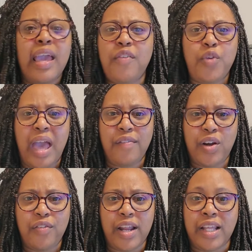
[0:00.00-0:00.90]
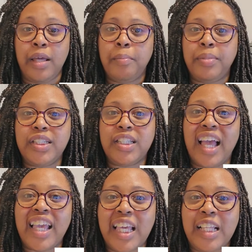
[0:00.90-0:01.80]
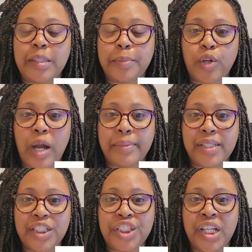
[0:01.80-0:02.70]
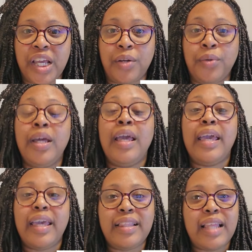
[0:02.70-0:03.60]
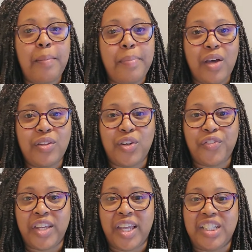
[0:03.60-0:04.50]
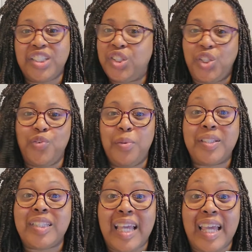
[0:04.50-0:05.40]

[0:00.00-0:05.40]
If you haven't already, please like and subscribe to this channel. Hit that bell notification so you won't miss